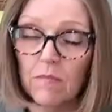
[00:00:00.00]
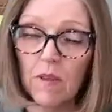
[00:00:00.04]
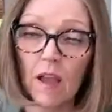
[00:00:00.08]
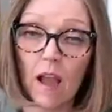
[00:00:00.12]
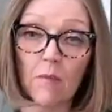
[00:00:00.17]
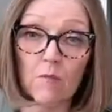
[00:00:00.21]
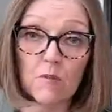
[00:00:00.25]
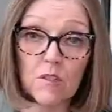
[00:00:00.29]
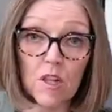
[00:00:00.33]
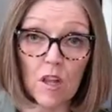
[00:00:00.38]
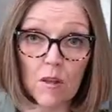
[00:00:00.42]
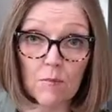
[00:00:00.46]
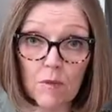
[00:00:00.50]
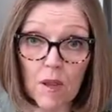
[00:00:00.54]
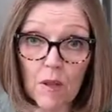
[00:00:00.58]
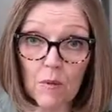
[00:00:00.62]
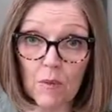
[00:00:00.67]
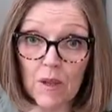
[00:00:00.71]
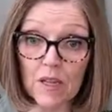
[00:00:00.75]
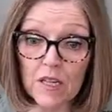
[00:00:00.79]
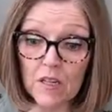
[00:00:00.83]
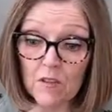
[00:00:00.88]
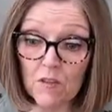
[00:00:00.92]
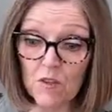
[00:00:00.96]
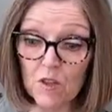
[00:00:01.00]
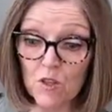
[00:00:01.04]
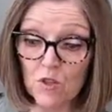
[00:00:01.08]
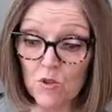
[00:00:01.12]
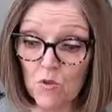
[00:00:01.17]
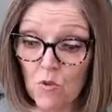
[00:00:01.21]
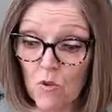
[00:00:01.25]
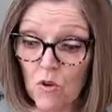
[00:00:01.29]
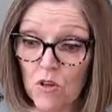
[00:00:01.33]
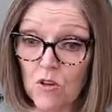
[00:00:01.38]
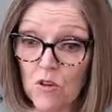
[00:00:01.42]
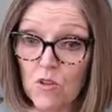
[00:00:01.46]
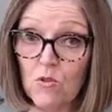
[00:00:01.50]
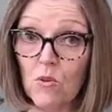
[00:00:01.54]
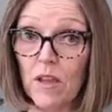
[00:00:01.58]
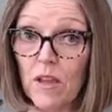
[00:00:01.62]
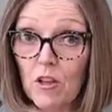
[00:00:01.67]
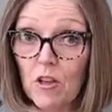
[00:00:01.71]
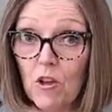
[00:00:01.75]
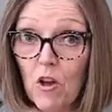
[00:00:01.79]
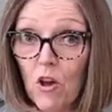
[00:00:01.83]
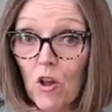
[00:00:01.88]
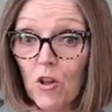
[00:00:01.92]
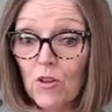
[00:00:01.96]
I was on my way to the store, so I
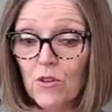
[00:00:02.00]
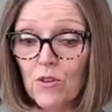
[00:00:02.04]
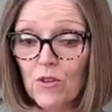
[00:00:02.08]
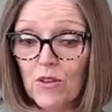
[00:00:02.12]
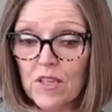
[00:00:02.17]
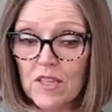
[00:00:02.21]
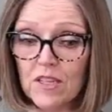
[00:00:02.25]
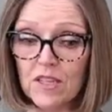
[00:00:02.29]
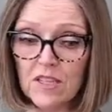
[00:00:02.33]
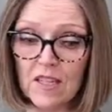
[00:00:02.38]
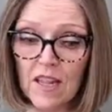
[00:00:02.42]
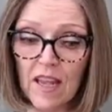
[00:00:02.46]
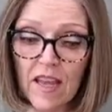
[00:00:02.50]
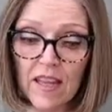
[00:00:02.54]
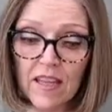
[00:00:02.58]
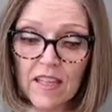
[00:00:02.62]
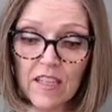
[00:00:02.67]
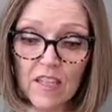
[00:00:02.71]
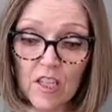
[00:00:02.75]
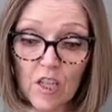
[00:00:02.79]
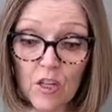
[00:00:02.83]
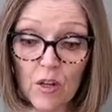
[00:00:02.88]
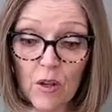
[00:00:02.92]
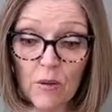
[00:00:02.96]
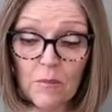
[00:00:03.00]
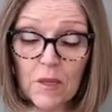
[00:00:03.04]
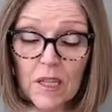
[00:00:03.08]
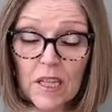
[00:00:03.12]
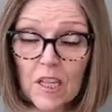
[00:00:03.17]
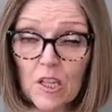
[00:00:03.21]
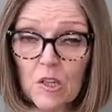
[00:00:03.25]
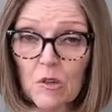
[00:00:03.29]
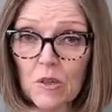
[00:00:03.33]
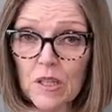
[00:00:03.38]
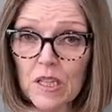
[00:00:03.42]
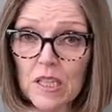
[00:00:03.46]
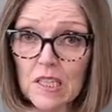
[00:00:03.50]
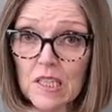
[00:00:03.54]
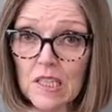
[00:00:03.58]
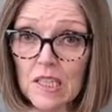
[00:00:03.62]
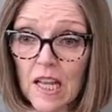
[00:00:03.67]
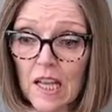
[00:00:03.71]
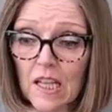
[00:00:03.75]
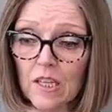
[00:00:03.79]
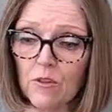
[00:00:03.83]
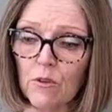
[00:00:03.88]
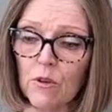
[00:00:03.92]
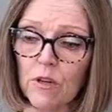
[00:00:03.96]
called her and said, you know, I'm going to go get
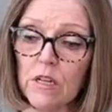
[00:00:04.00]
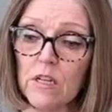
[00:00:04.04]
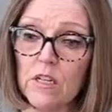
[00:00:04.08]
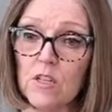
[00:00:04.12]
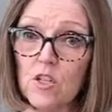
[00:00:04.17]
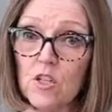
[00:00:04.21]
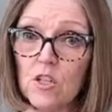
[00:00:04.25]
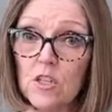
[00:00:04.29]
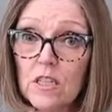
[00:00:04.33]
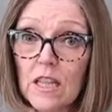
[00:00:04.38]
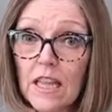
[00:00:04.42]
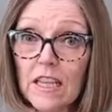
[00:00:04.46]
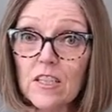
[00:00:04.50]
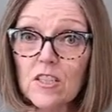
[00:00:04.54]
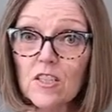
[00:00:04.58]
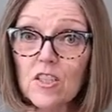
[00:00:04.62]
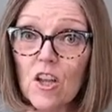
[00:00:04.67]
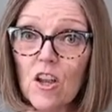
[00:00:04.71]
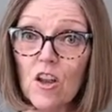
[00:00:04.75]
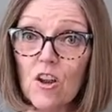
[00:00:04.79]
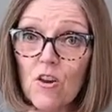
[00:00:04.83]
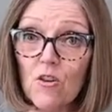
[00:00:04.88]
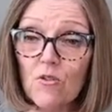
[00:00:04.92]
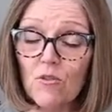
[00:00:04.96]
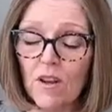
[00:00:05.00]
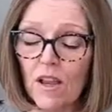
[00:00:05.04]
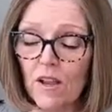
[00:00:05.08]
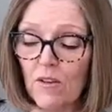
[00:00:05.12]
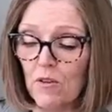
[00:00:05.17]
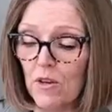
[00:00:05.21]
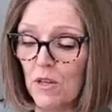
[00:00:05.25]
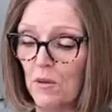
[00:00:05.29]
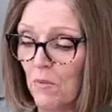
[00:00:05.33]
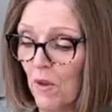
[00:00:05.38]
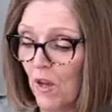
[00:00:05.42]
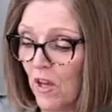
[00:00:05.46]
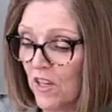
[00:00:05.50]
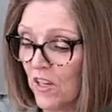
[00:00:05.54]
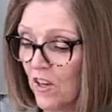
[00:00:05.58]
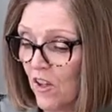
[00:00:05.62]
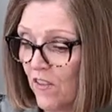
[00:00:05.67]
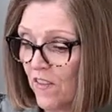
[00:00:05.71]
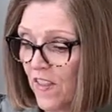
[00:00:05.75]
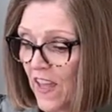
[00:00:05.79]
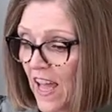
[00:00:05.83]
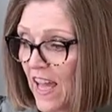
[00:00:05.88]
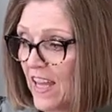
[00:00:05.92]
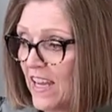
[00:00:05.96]
salad greens. She's like, don't, I already bought
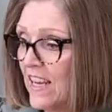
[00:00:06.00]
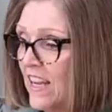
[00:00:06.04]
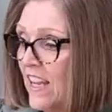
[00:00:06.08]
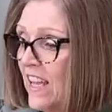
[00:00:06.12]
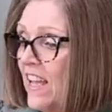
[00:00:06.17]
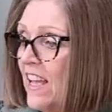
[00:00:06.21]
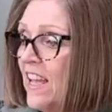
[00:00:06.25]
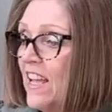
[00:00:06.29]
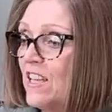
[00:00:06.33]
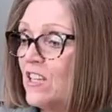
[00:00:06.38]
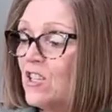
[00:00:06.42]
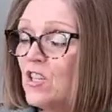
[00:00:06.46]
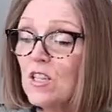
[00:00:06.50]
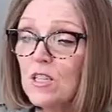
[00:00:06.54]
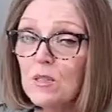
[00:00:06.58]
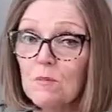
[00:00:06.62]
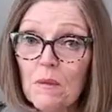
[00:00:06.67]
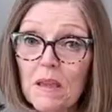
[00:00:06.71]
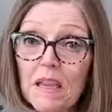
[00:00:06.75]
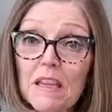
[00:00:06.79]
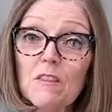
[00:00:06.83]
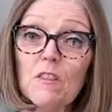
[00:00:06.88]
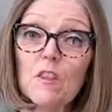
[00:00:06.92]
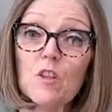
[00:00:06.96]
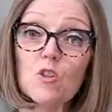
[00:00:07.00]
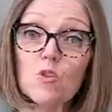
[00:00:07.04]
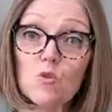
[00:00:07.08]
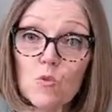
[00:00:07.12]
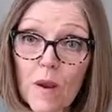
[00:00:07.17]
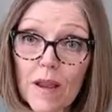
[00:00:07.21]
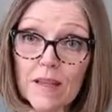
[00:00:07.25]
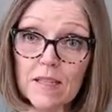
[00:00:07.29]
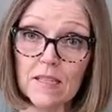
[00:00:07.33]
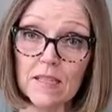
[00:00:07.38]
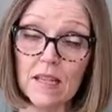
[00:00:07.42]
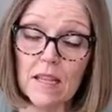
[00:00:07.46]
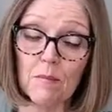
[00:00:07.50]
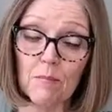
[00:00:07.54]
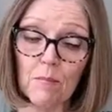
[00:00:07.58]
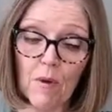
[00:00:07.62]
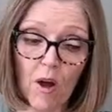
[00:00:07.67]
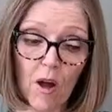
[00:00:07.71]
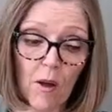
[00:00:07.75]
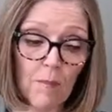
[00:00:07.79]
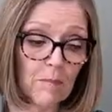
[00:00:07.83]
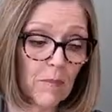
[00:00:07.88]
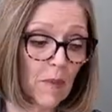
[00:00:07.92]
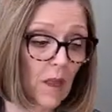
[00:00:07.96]
all that. Just make the dressing,
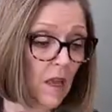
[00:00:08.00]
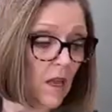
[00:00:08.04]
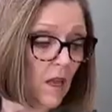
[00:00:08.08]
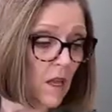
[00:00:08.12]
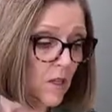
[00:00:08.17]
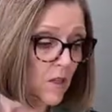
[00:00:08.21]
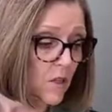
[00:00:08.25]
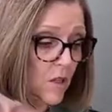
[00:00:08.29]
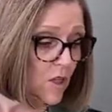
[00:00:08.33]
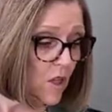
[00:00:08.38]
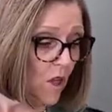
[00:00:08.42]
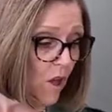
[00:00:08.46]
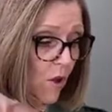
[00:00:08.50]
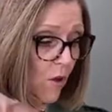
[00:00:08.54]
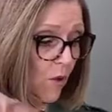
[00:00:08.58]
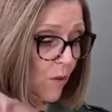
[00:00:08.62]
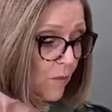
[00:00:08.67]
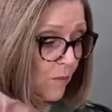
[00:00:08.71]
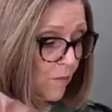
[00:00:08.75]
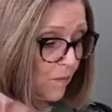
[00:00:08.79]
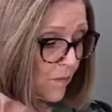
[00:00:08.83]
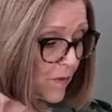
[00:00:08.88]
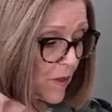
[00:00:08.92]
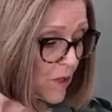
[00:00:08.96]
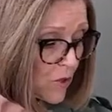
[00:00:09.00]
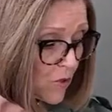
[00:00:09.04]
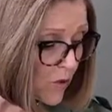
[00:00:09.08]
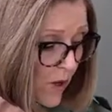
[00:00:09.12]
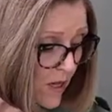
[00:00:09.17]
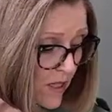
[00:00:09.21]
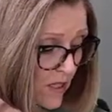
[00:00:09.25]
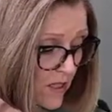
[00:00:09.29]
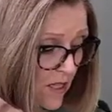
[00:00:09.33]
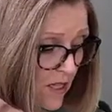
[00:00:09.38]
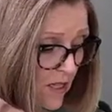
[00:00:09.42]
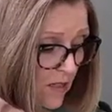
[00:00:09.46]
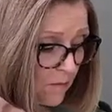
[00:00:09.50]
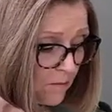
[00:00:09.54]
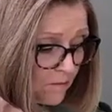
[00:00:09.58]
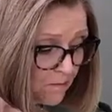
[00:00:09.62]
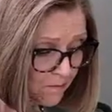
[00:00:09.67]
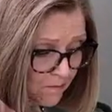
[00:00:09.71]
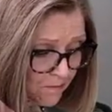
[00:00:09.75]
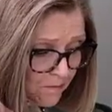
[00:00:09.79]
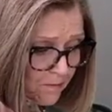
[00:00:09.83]
Mom. So the dressing